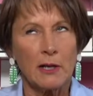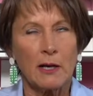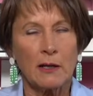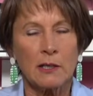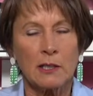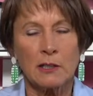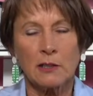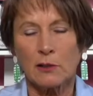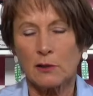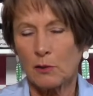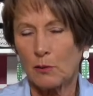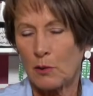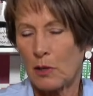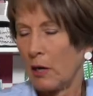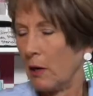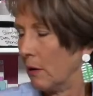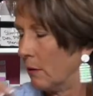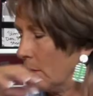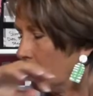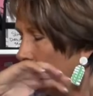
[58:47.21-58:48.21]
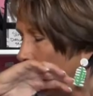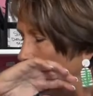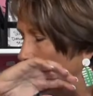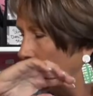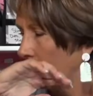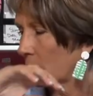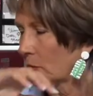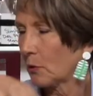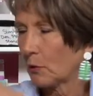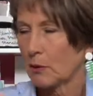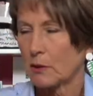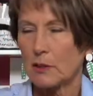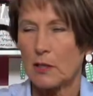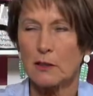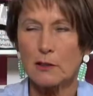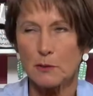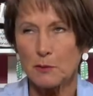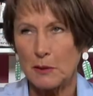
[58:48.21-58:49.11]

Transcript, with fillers: Actually, actually works out